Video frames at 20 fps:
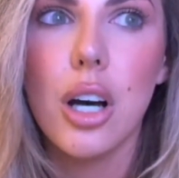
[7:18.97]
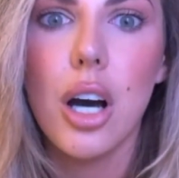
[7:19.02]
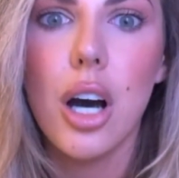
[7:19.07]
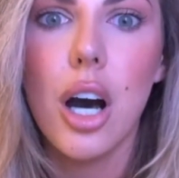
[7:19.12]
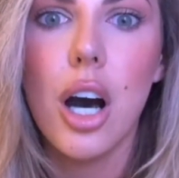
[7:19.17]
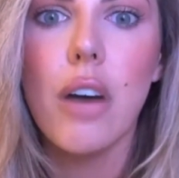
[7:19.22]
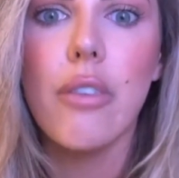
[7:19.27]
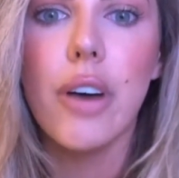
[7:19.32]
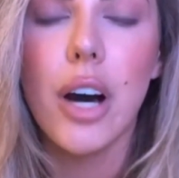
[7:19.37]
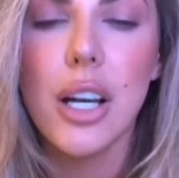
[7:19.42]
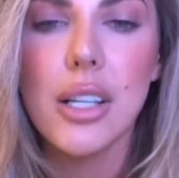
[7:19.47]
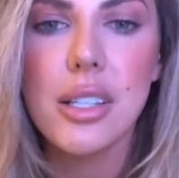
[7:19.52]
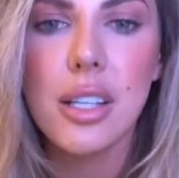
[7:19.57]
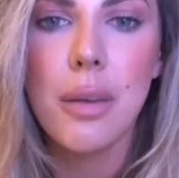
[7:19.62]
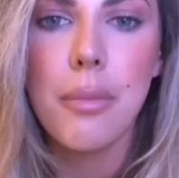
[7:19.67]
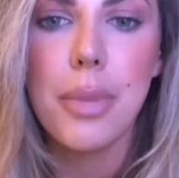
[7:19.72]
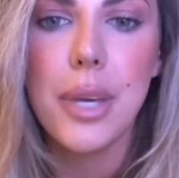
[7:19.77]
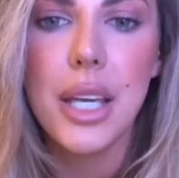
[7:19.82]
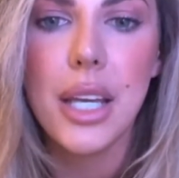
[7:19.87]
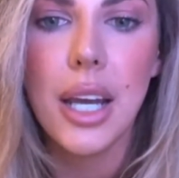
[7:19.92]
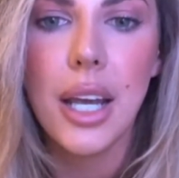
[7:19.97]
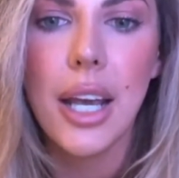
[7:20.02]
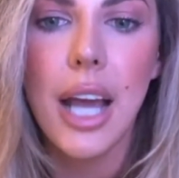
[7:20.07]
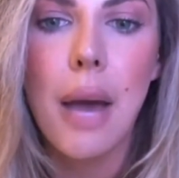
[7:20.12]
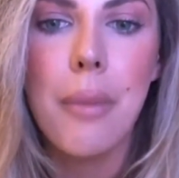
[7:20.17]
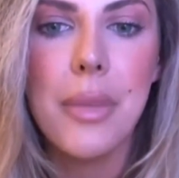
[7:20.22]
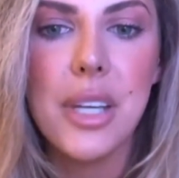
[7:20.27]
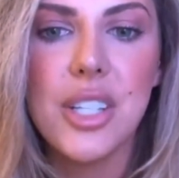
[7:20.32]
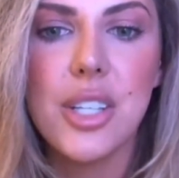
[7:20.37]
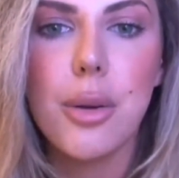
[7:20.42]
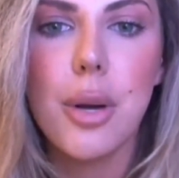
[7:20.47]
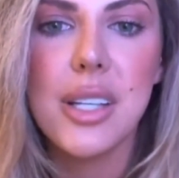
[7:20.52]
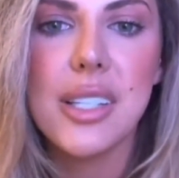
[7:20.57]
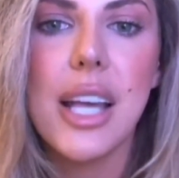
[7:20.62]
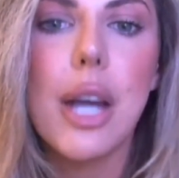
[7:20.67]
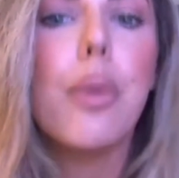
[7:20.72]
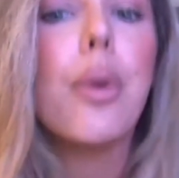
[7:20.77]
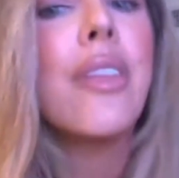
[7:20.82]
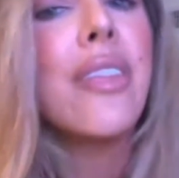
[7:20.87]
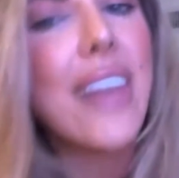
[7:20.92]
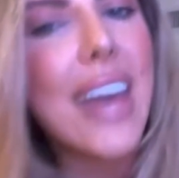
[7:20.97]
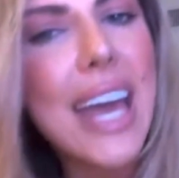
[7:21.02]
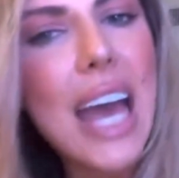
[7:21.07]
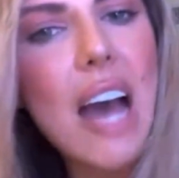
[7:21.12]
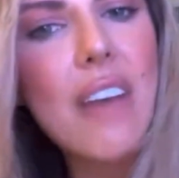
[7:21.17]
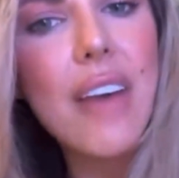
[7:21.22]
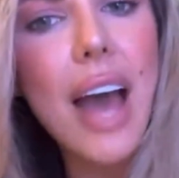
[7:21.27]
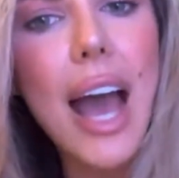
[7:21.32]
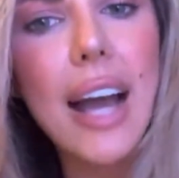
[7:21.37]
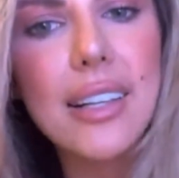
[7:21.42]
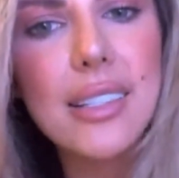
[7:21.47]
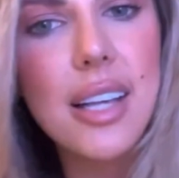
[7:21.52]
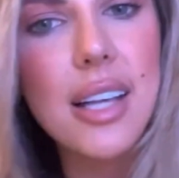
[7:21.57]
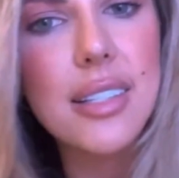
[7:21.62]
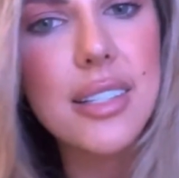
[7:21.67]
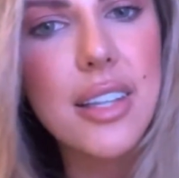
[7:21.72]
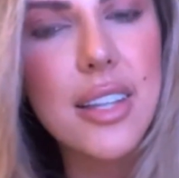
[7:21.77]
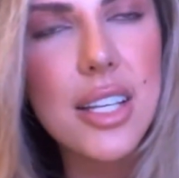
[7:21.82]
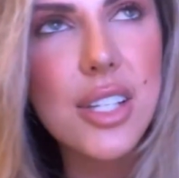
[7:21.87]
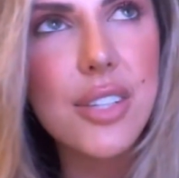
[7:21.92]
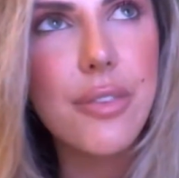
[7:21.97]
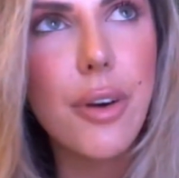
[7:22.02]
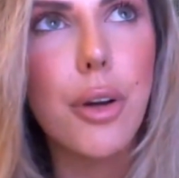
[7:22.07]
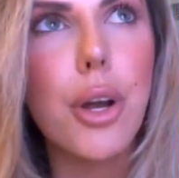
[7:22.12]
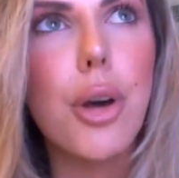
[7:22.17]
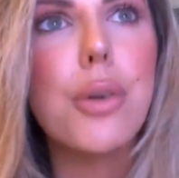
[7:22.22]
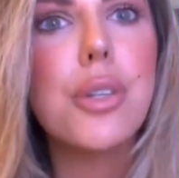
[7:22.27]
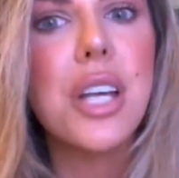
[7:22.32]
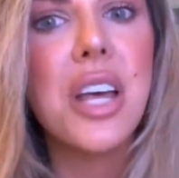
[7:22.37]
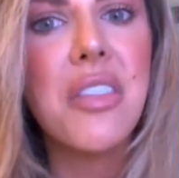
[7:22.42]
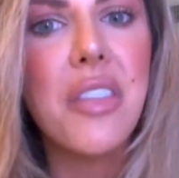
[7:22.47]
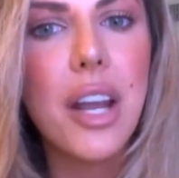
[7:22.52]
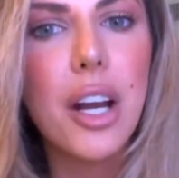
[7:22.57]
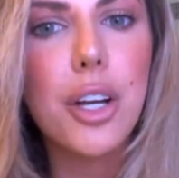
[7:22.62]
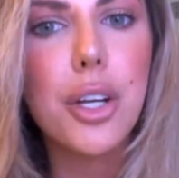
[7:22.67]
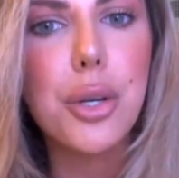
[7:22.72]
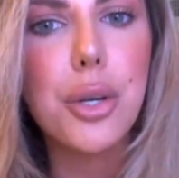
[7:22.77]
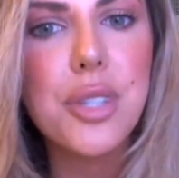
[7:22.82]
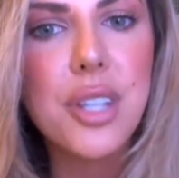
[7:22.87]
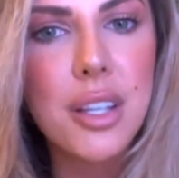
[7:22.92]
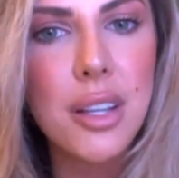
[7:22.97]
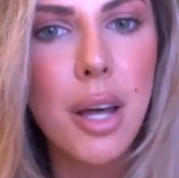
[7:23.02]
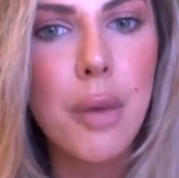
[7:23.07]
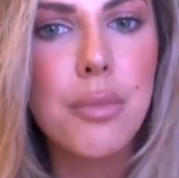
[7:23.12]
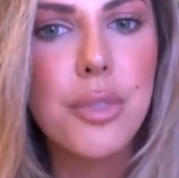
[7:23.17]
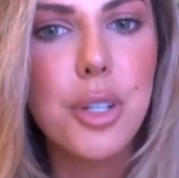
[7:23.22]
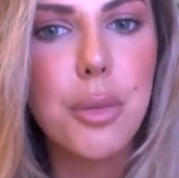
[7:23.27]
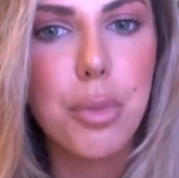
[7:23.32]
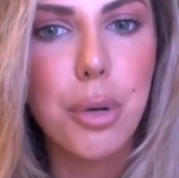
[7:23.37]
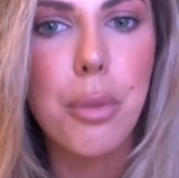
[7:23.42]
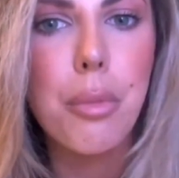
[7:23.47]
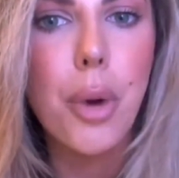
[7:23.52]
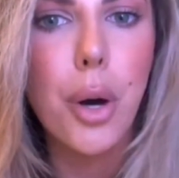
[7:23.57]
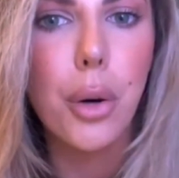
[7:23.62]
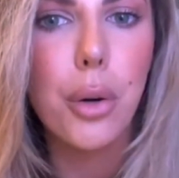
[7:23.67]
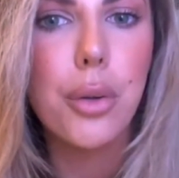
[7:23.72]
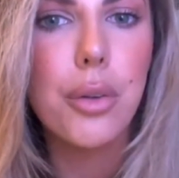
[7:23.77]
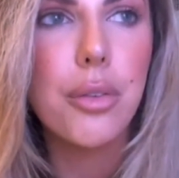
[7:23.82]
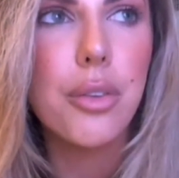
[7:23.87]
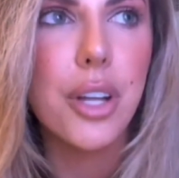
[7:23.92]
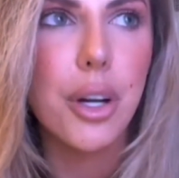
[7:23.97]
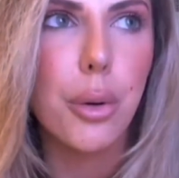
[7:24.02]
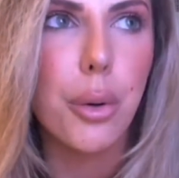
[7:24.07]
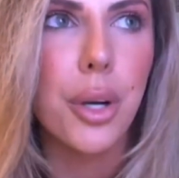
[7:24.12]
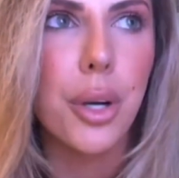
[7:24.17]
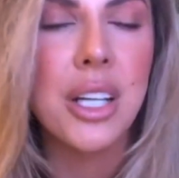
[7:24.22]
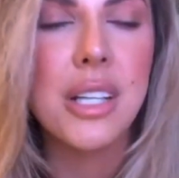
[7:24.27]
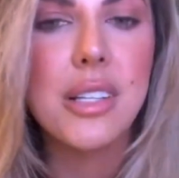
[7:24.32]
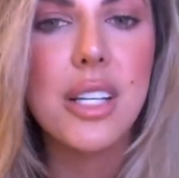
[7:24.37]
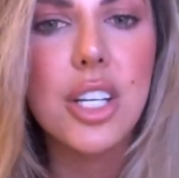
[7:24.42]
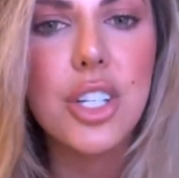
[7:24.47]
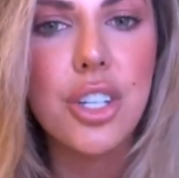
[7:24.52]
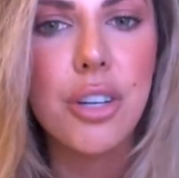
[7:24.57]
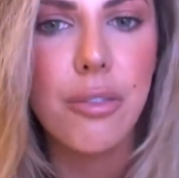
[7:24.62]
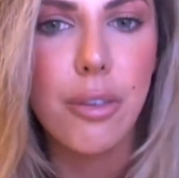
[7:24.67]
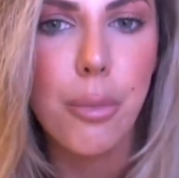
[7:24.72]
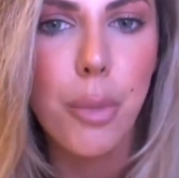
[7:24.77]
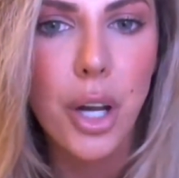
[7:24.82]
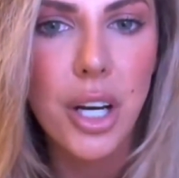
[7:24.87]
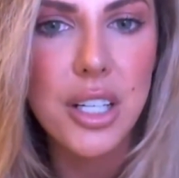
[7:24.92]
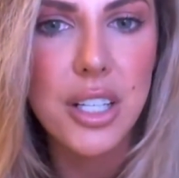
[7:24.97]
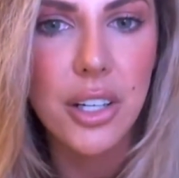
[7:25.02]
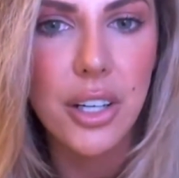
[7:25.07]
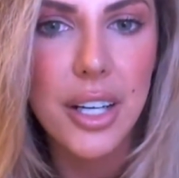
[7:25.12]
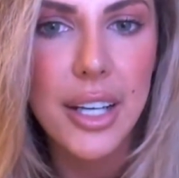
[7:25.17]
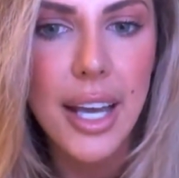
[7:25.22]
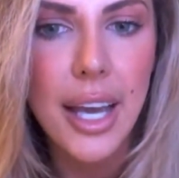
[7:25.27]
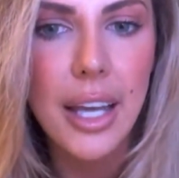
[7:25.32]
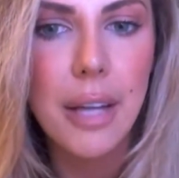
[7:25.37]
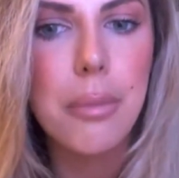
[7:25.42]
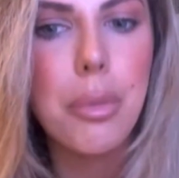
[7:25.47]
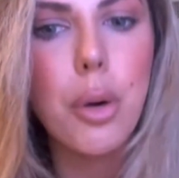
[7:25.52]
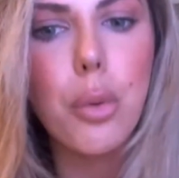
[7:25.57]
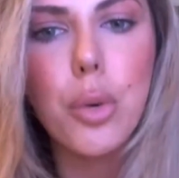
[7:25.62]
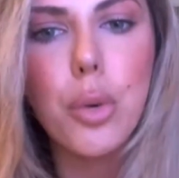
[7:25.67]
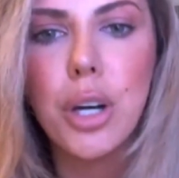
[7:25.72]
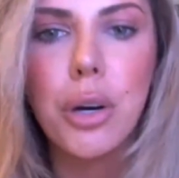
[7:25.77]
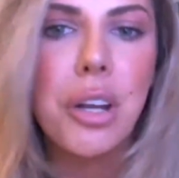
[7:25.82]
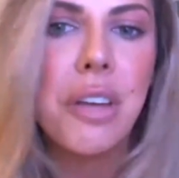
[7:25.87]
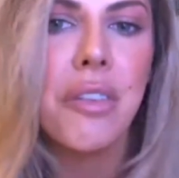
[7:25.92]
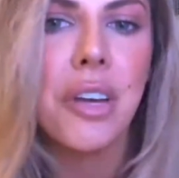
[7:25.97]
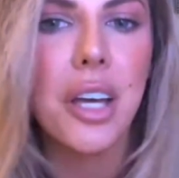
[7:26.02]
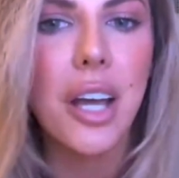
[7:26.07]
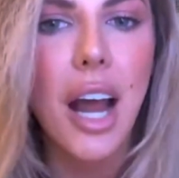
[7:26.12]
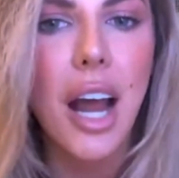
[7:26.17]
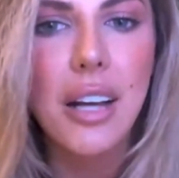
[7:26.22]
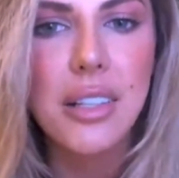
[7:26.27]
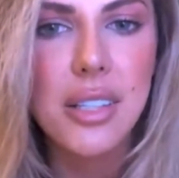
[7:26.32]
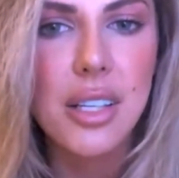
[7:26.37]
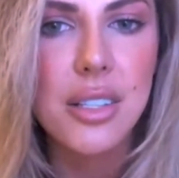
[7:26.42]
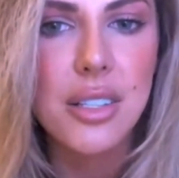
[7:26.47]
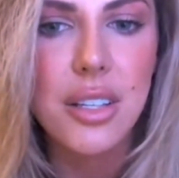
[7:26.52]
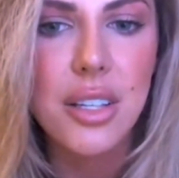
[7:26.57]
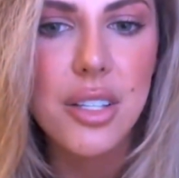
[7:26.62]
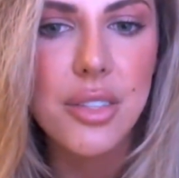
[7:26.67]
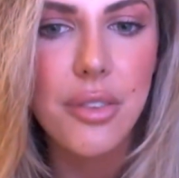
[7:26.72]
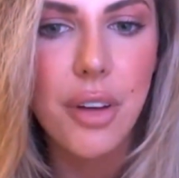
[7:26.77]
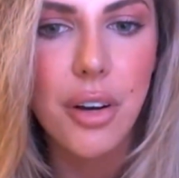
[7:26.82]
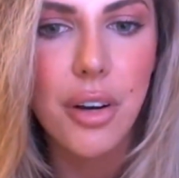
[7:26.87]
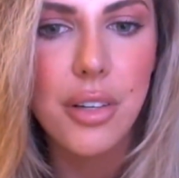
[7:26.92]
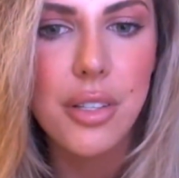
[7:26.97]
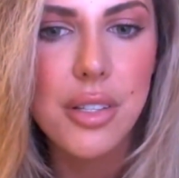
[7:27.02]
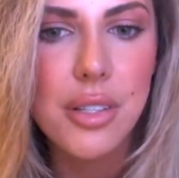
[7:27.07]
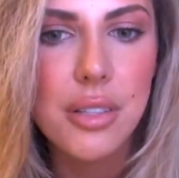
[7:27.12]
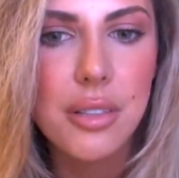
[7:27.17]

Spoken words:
of us competing at Miss USA when they have access to these photos and they are using them to promote their organization for monetary gain, but we don't even get access to these photos.